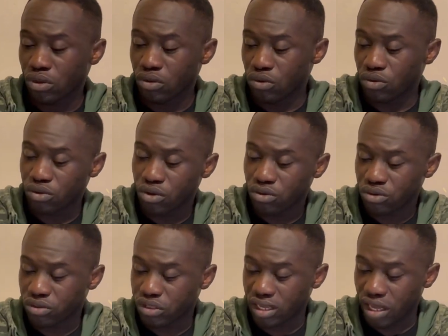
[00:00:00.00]
you're going
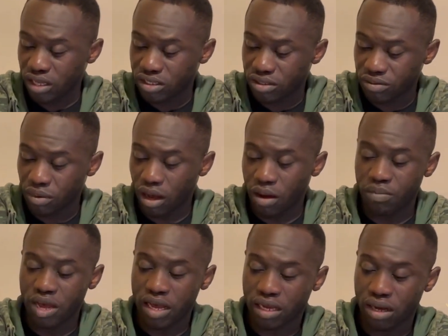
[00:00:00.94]
to start
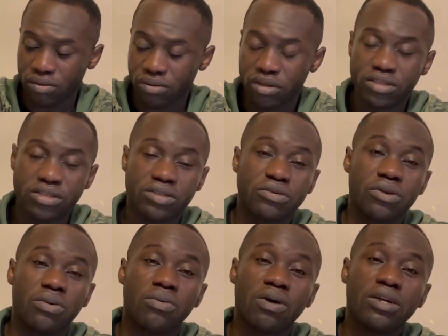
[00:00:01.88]
by calculating
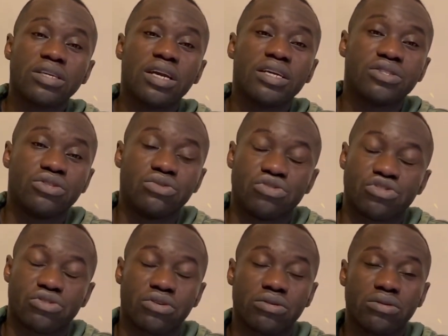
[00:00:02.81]
your 1 year
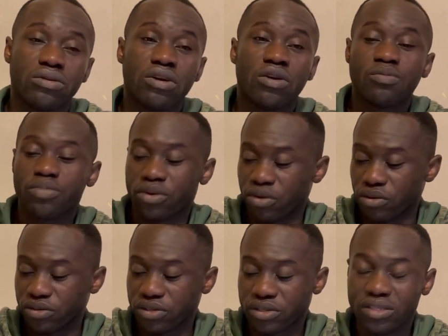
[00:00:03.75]
tuition
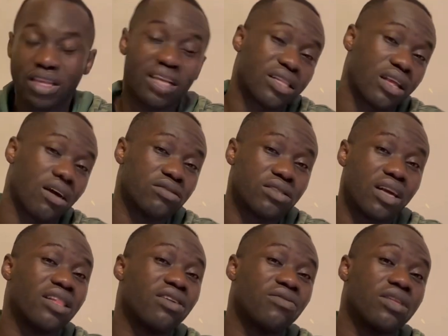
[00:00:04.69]
plus
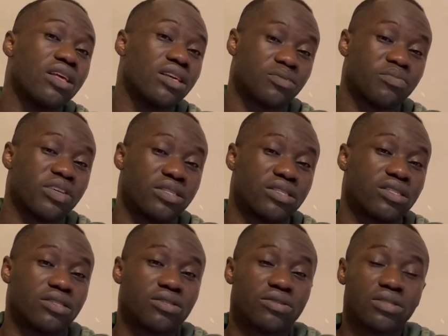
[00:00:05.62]
10,000 living
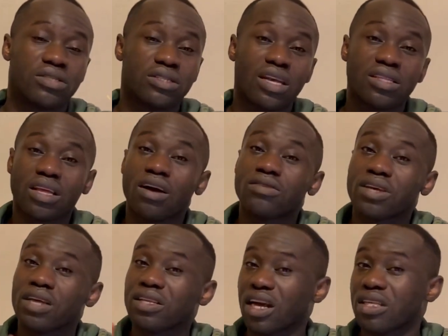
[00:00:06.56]
expenses,
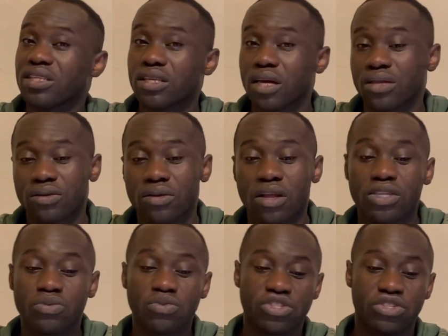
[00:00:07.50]
10,000 Canadian
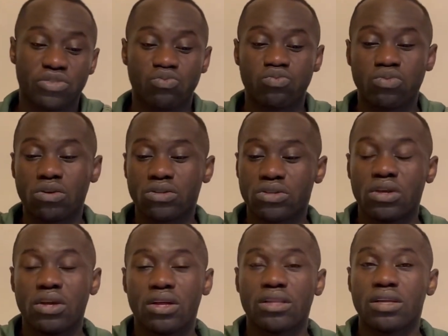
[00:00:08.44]
dollars, which is what
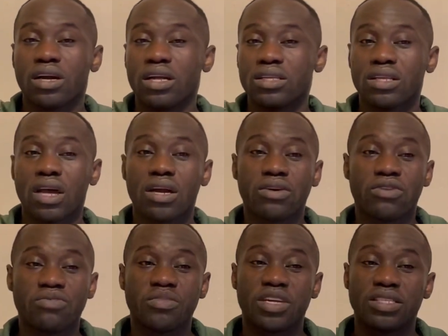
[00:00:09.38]
the Canadian
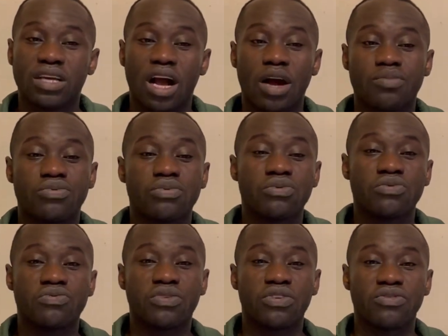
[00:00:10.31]
government
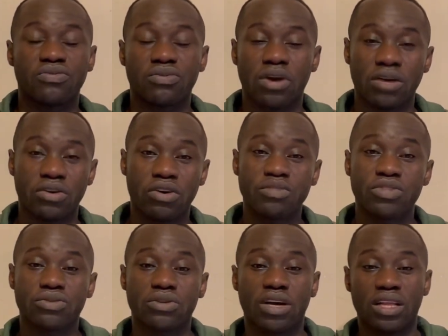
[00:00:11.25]
approved if you are
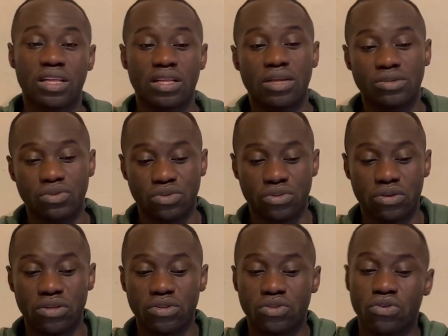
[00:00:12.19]
coming to Canada to
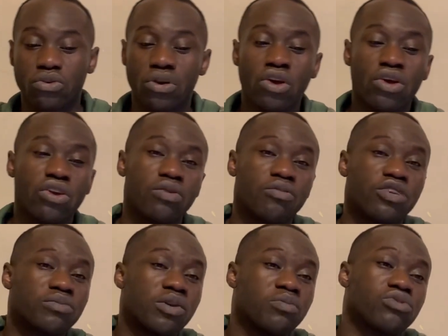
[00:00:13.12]
study. So you
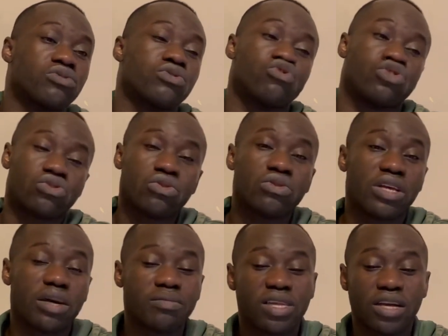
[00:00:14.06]
must be able to show
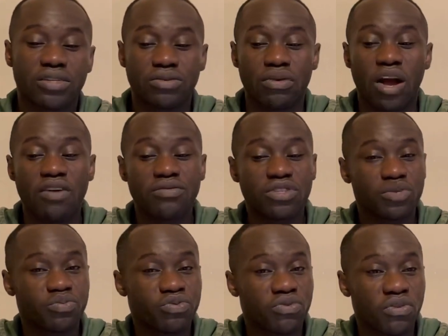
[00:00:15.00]
them that you have this
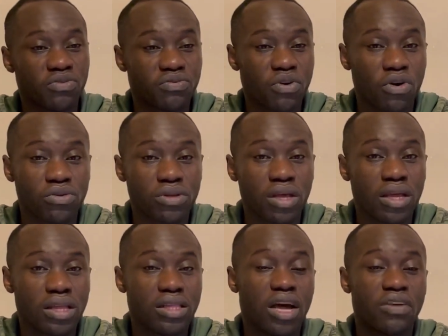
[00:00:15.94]
proof of fund,
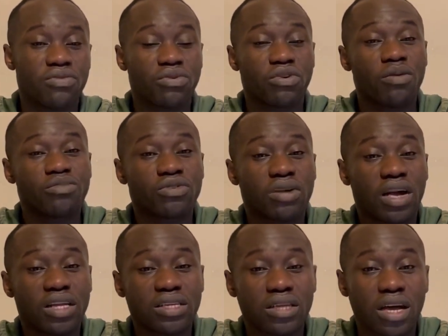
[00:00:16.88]
that if you come to
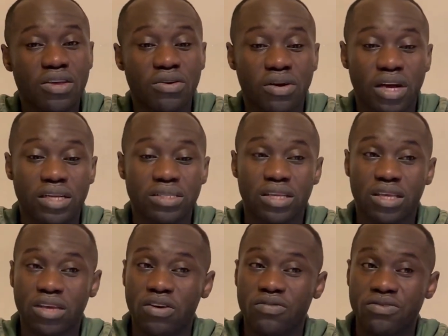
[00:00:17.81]
Canada, you can
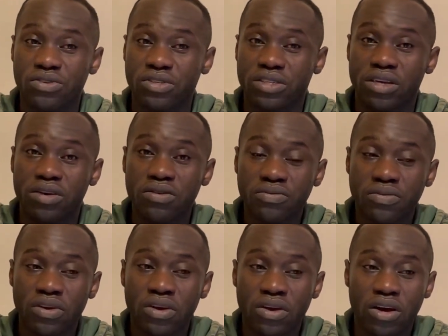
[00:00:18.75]
take care of yourself
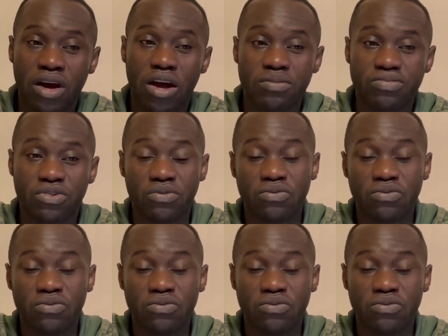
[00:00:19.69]
for